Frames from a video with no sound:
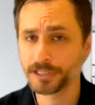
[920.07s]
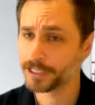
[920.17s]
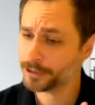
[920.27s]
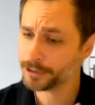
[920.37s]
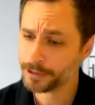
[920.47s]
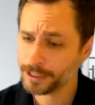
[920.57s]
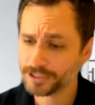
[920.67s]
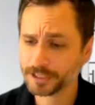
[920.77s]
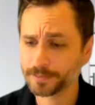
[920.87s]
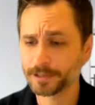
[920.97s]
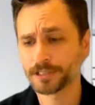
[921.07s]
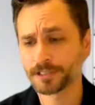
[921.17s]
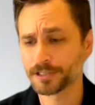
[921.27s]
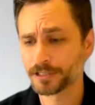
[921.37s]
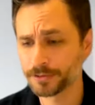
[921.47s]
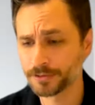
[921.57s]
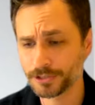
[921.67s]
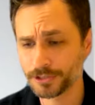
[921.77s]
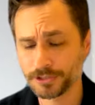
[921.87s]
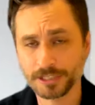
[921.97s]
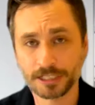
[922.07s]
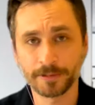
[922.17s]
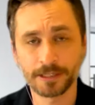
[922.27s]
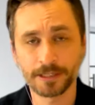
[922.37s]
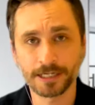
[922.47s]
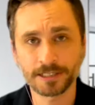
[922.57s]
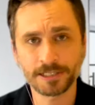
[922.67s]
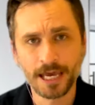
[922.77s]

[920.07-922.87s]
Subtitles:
the integrator's experience, the user's experience,